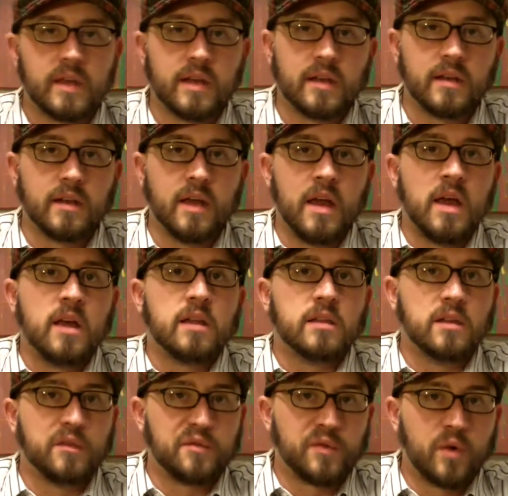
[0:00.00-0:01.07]
than
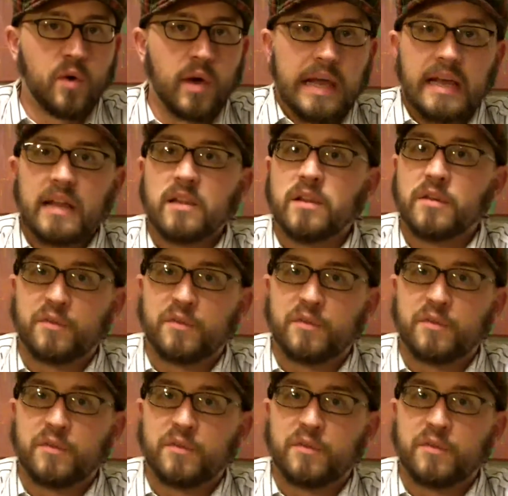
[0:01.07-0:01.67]
Laphroaig, and